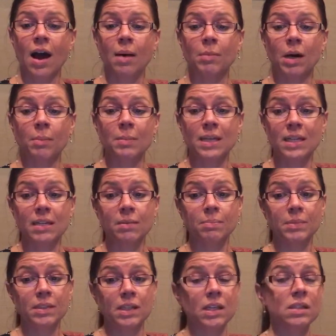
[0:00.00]
Our
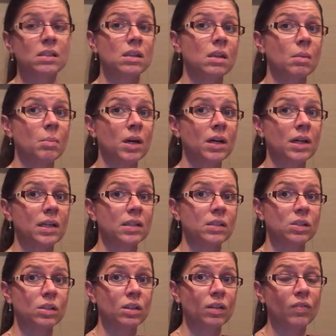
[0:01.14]
median days in the market is
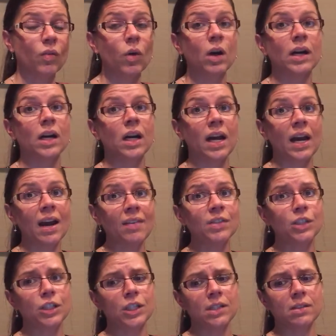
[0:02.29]
34, and our
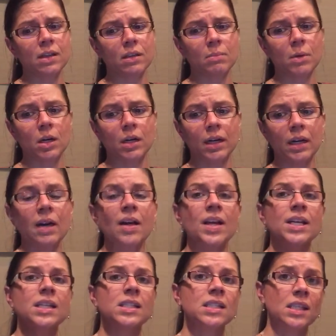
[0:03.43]
average days on the market
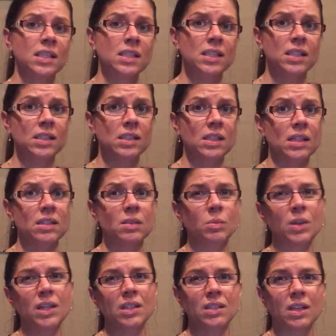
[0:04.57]
is 66. And
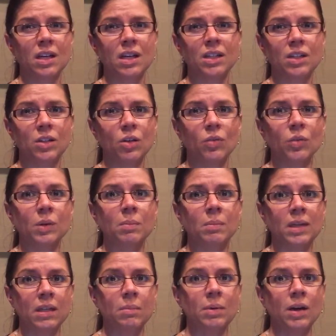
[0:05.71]
we can talk, you know, if we
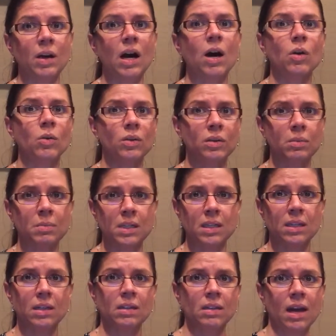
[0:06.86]
meet, about how the
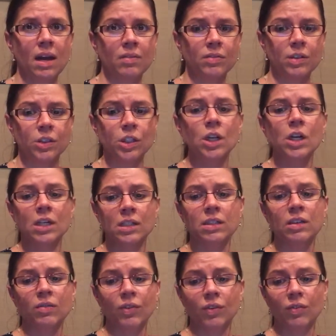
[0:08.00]
median and the average
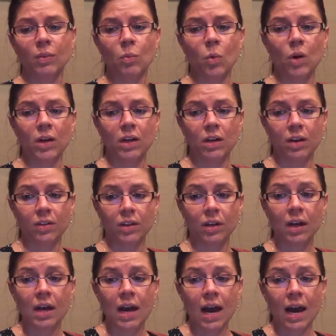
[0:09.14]
differ from one another.